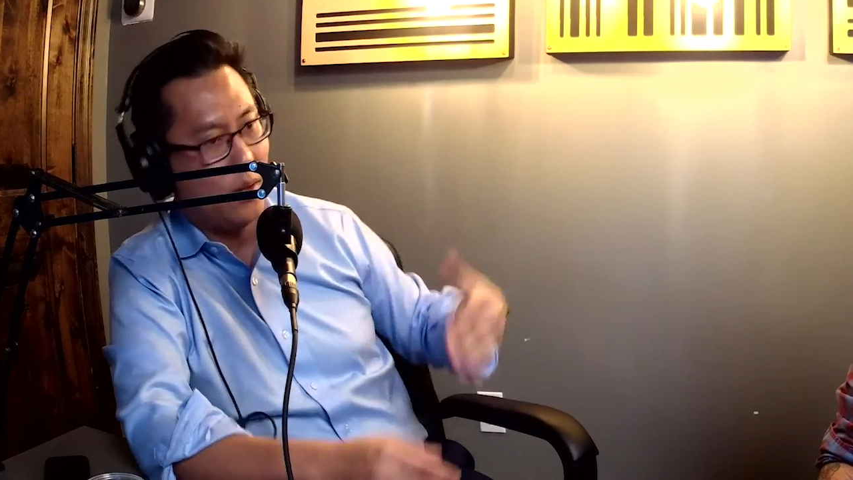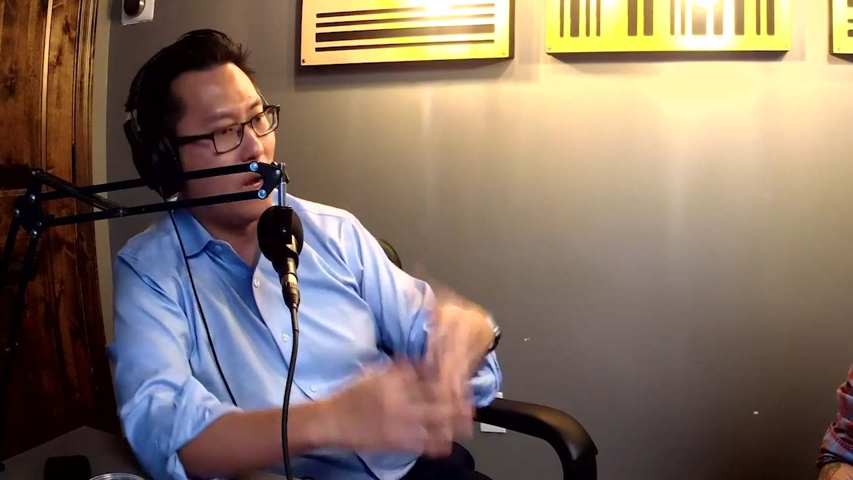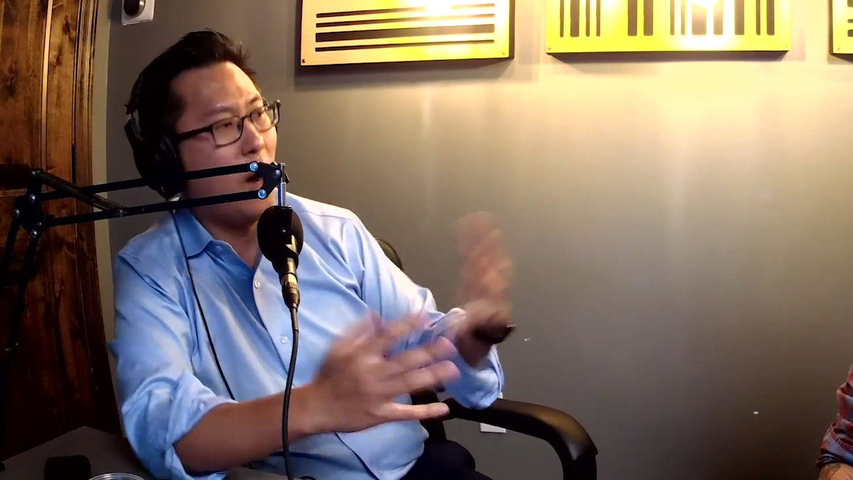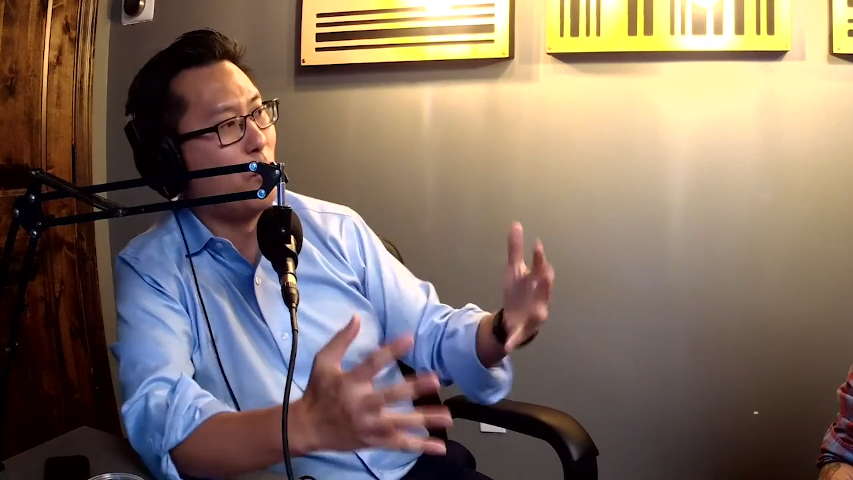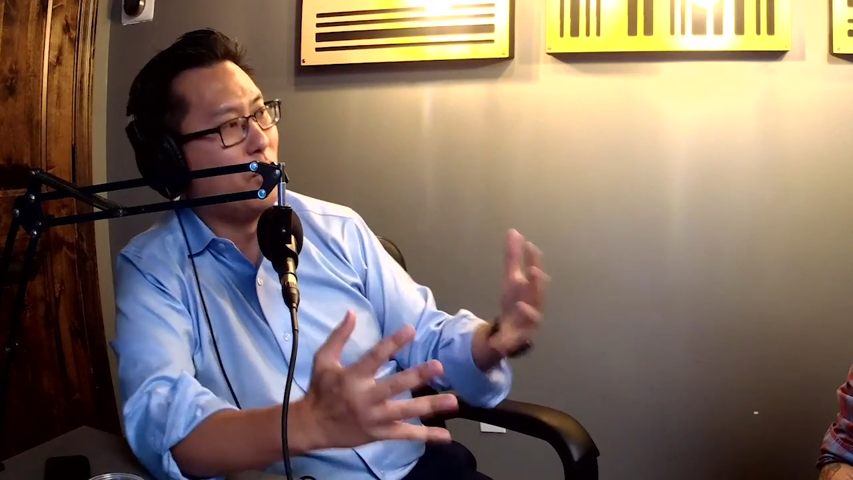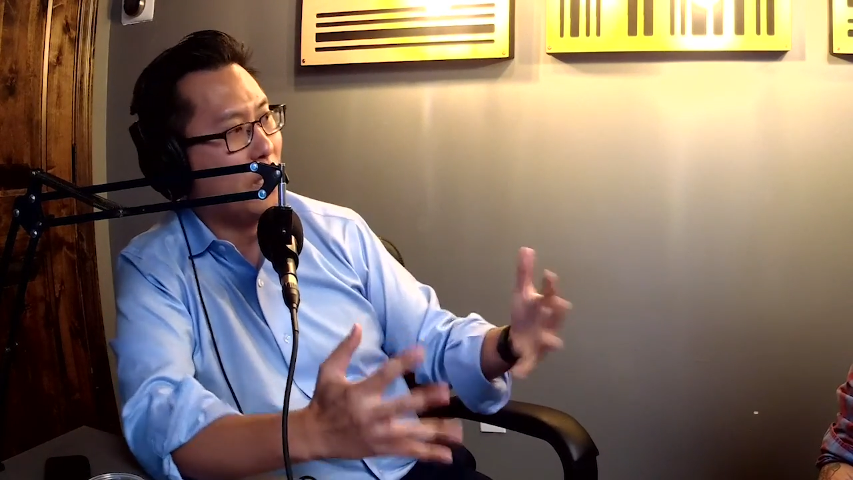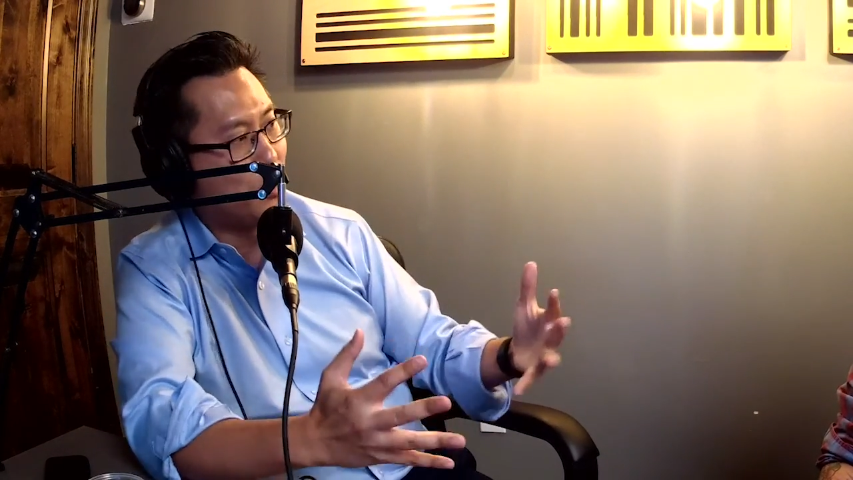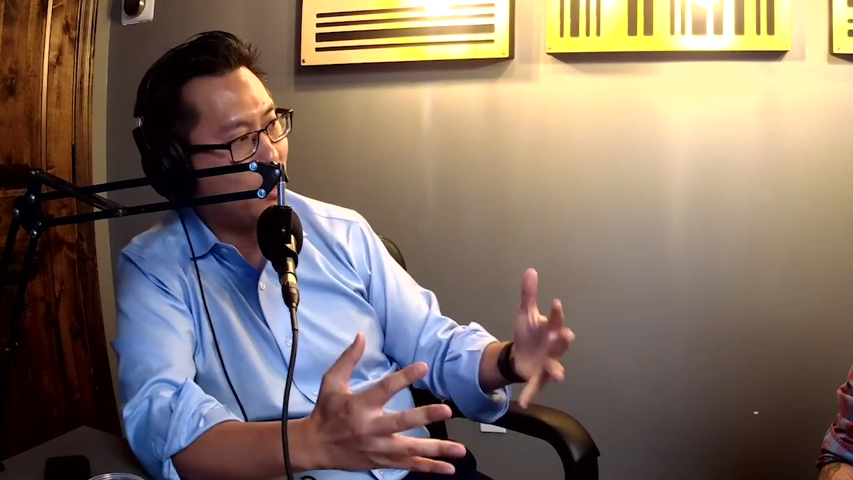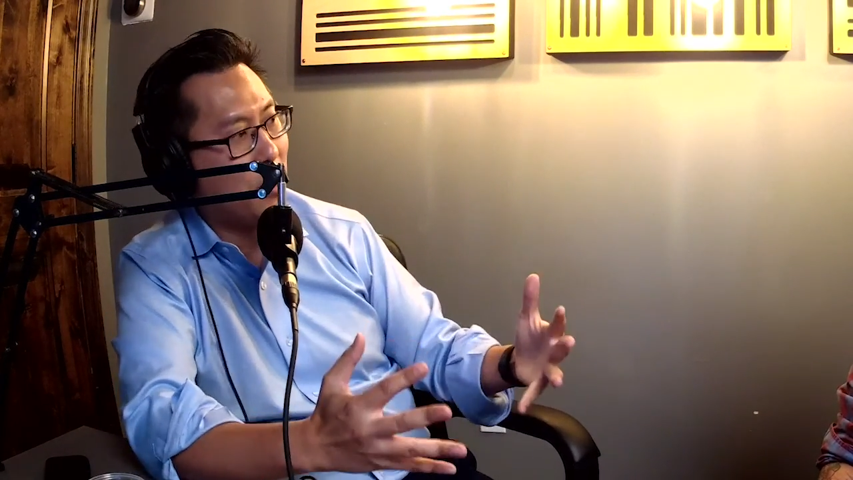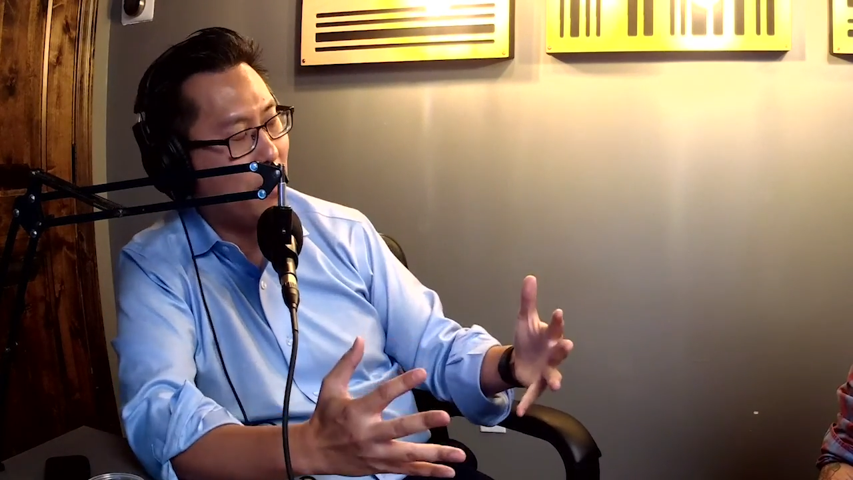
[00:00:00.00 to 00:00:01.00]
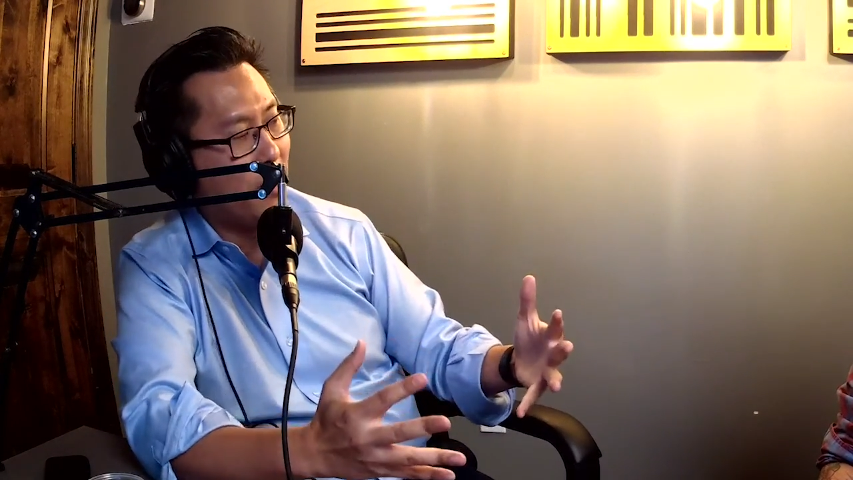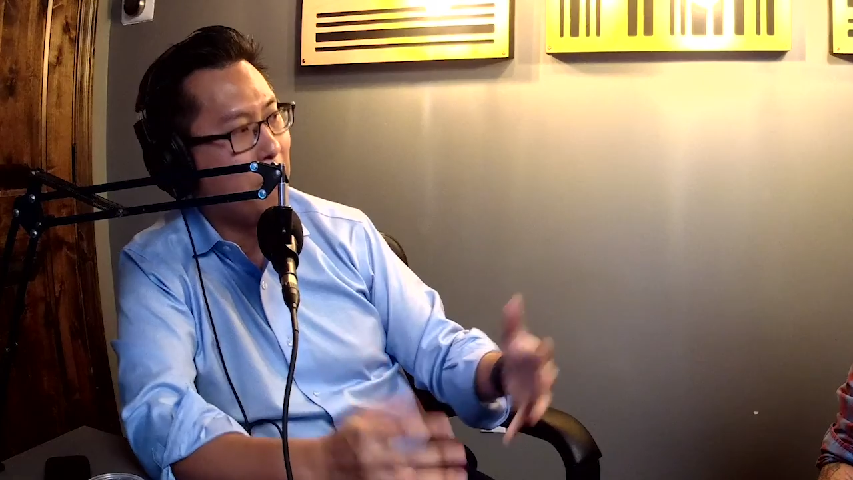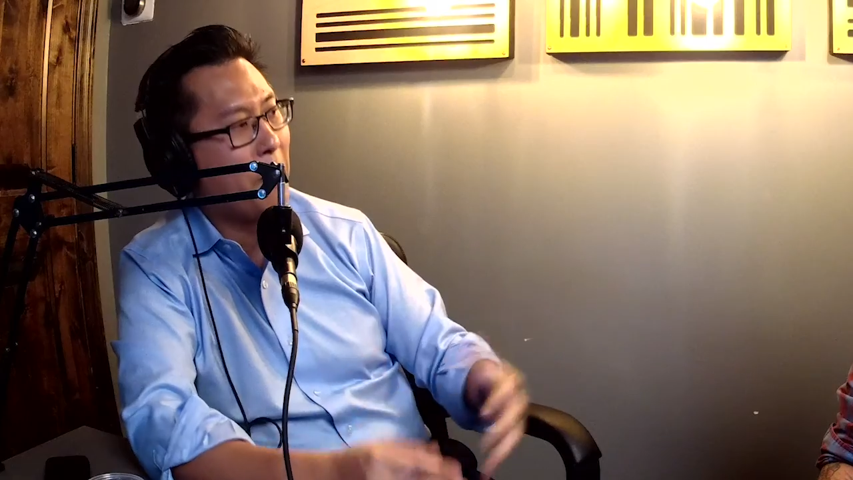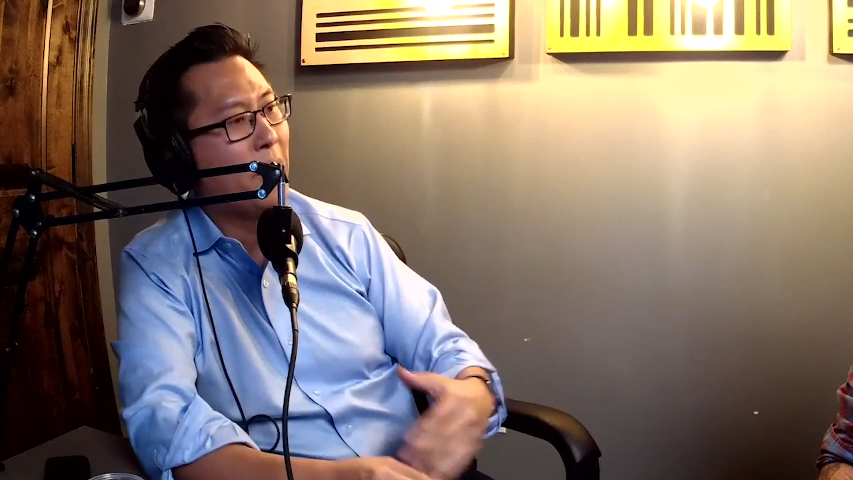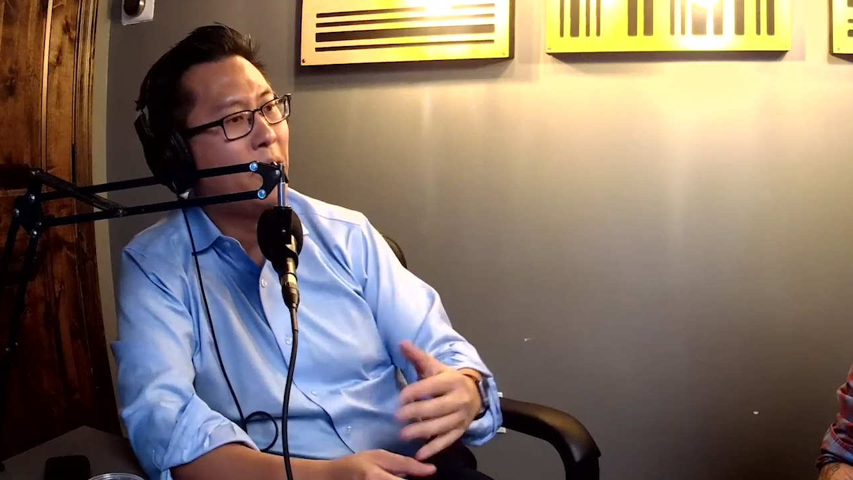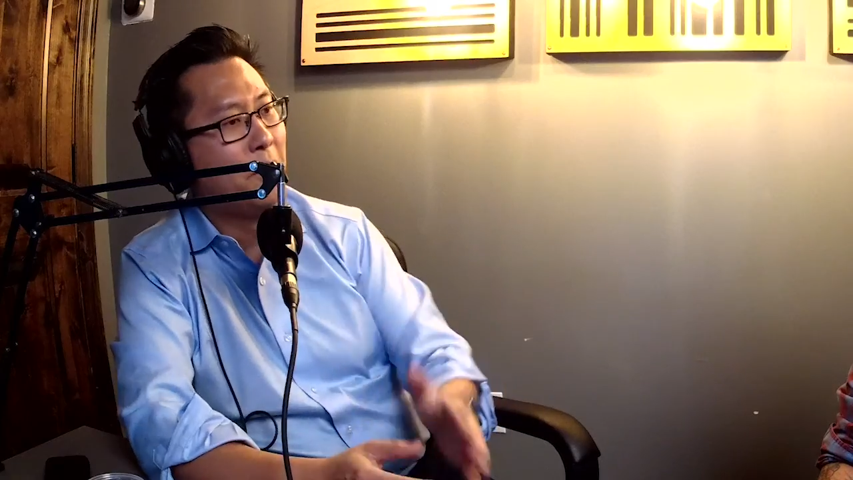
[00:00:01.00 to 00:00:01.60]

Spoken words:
and they're like, "Oh, I'm really upset about it."